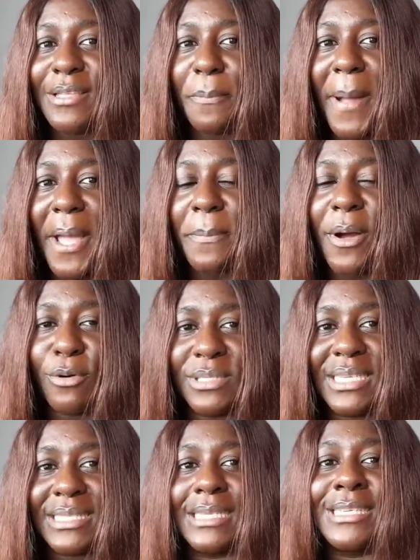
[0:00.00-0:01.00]
the piper or
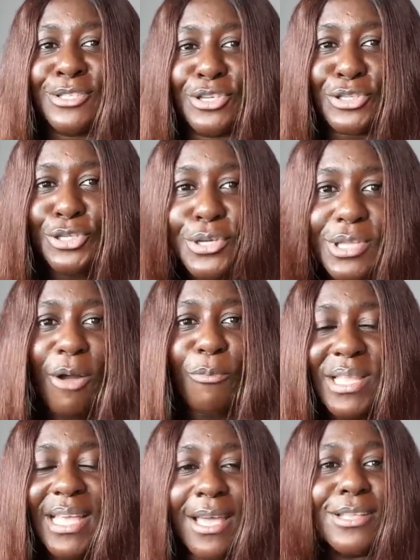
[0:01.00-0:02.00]
dictating the tune? Now,
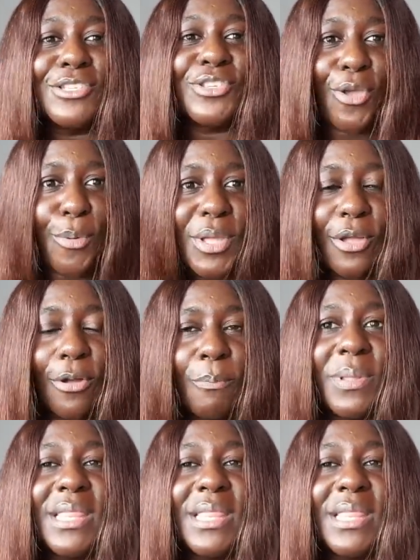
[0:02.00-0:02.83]
what the hell is going on?